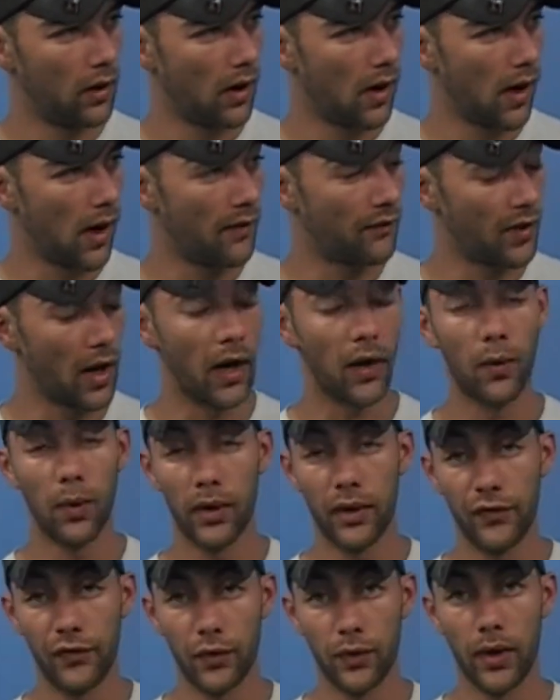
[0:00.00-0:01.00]
I've got
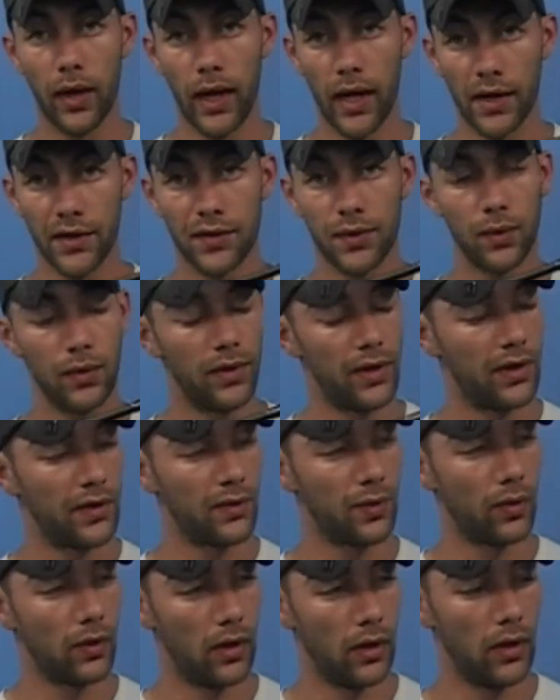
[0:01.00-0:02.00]
quite a few casts with this
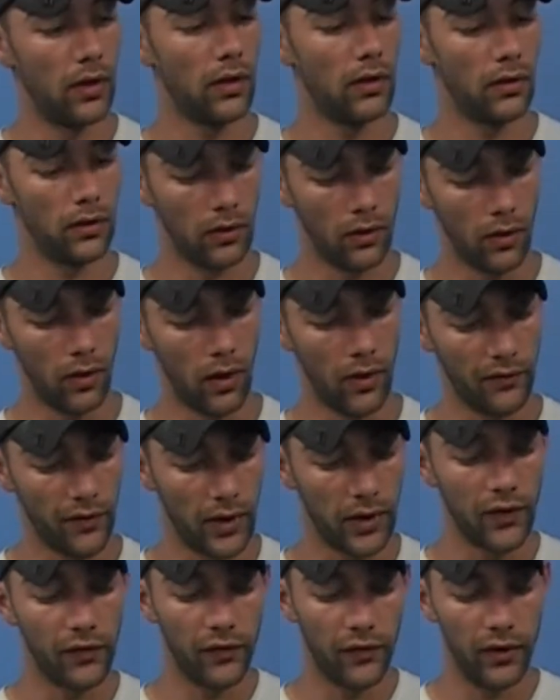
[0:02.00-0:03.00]
one in. You know, I've
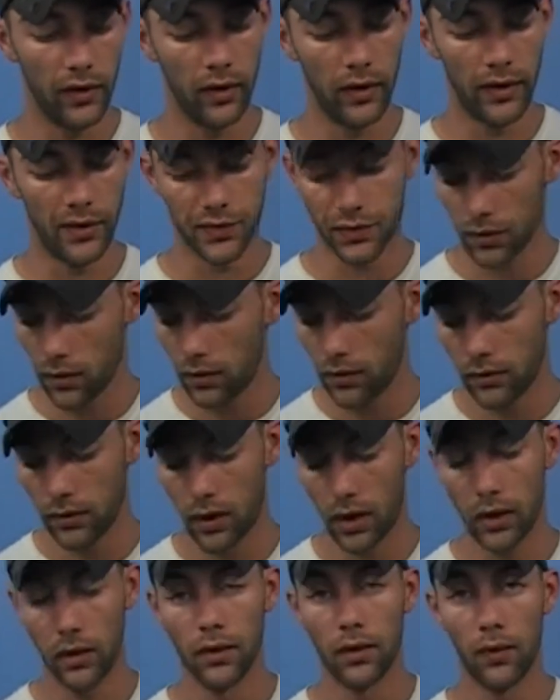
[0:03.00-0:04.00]
got the feel of this one,
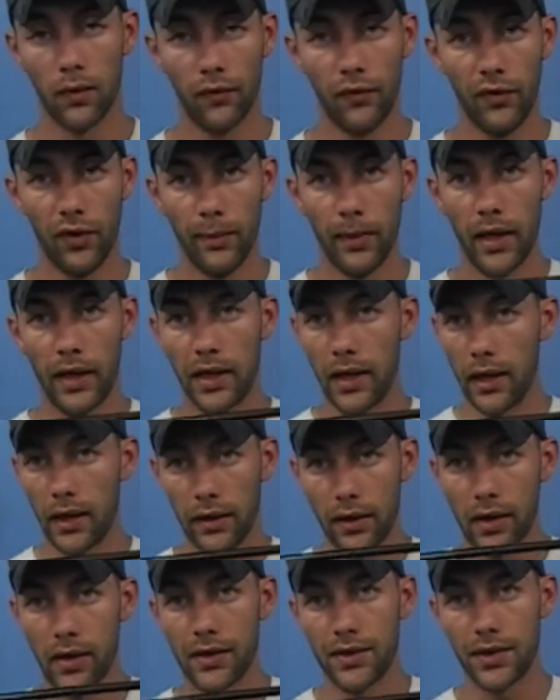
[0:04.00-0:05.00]
and hopefully by the
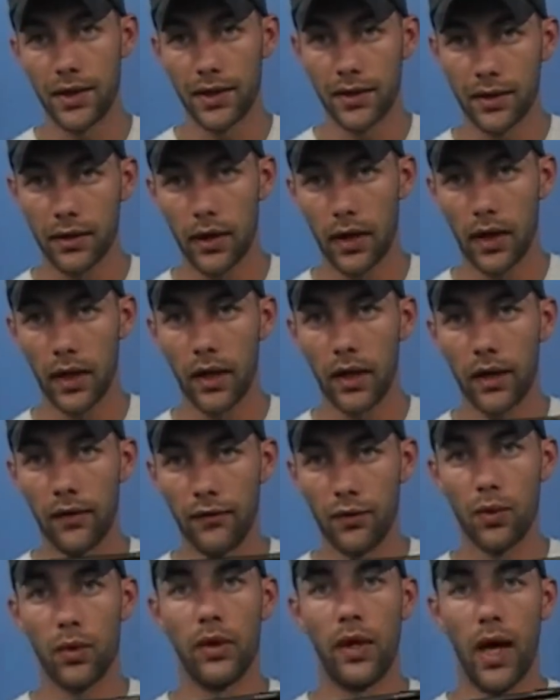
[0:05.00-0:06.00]
end of the season I can give
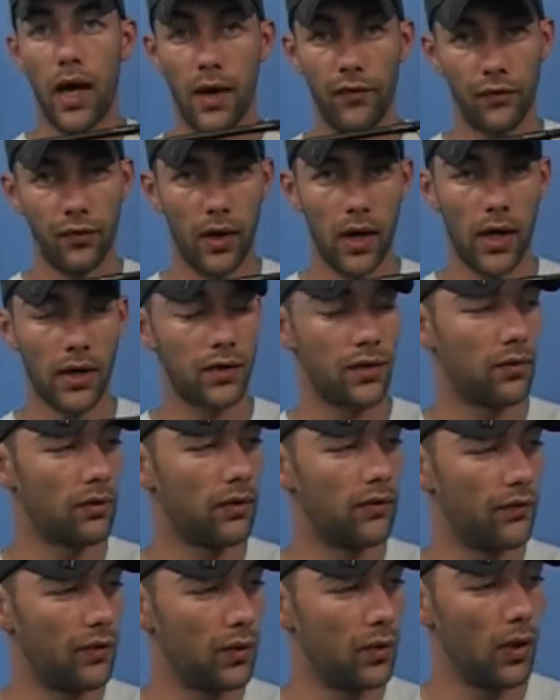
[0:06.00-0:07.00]
you an after-action
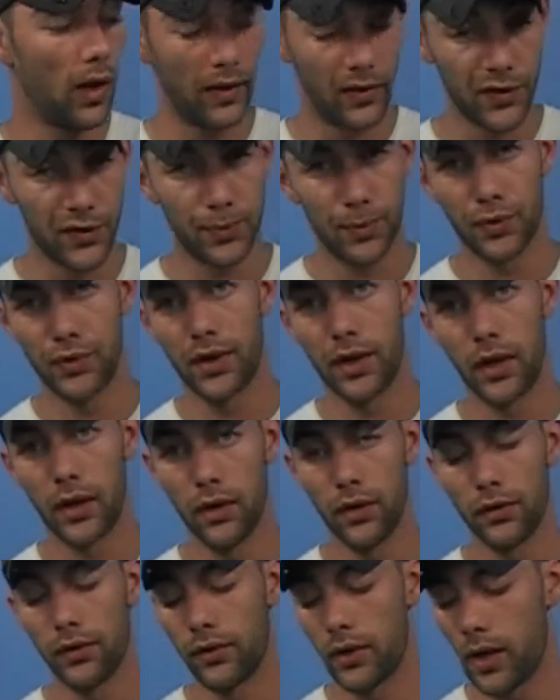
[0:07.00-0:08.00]
review on this
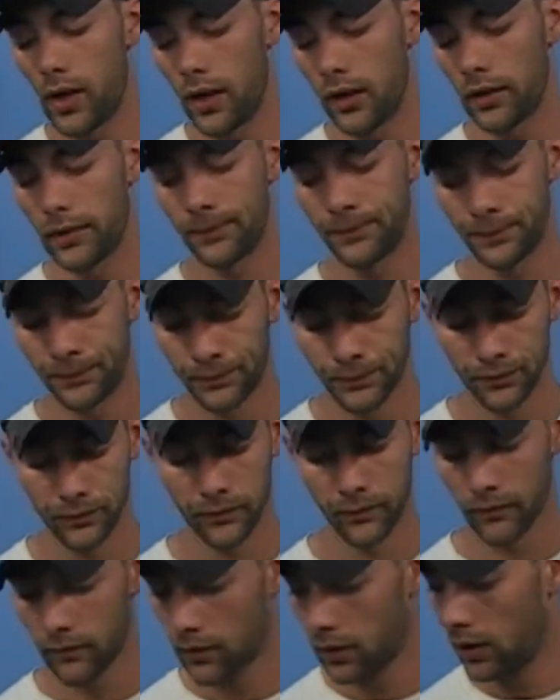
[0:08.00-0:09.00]
particular rod.
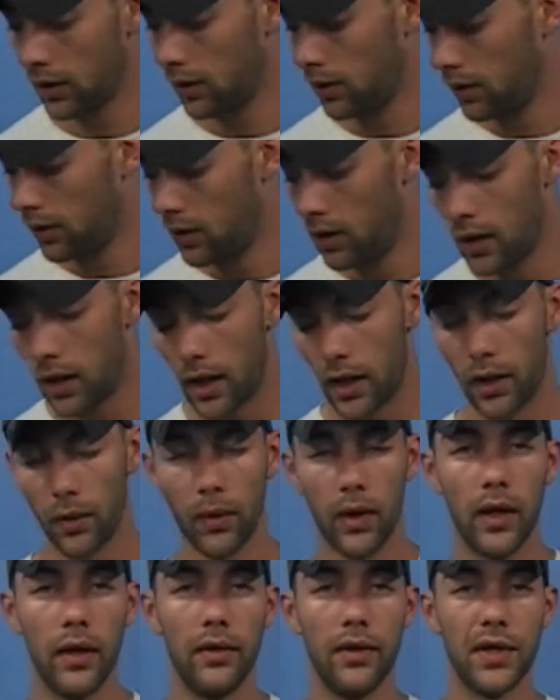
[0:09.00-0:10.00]

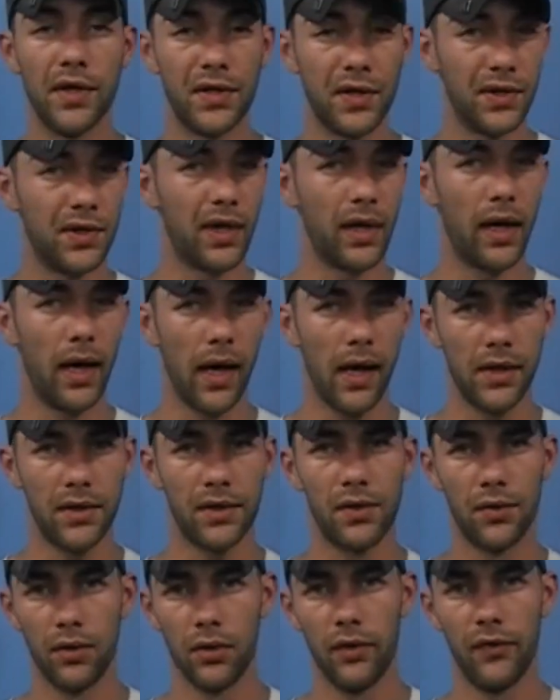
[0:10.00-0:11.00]
Anyway, this is the
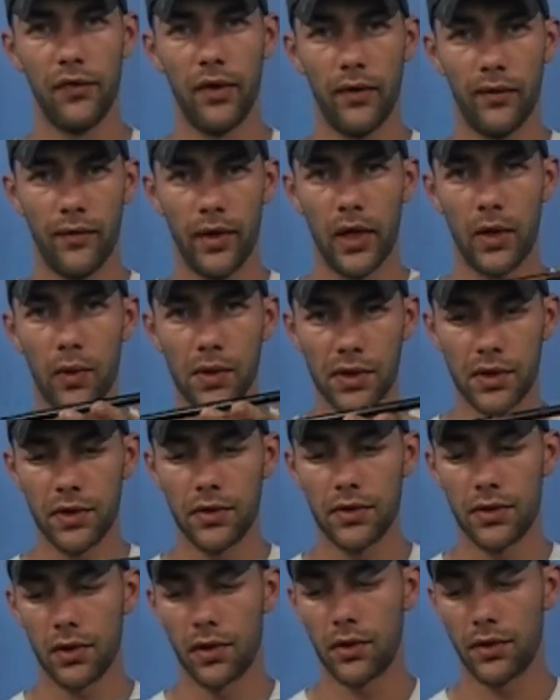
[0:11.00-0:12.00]
casting reel. If you have any
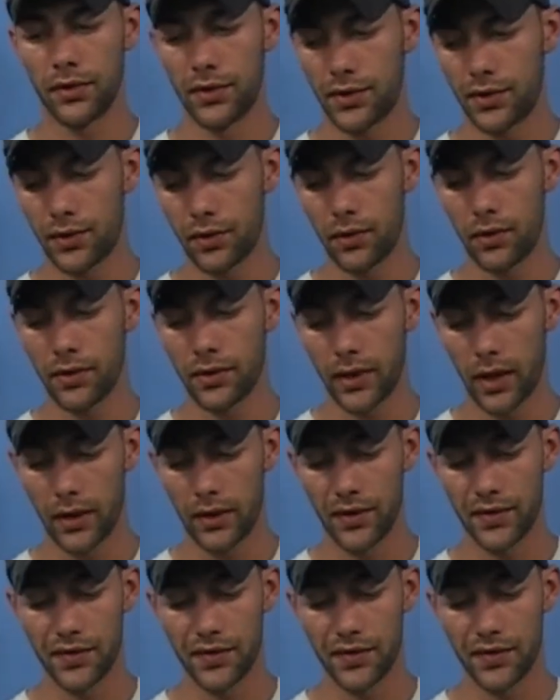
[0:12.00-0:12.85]
questions or concerns on the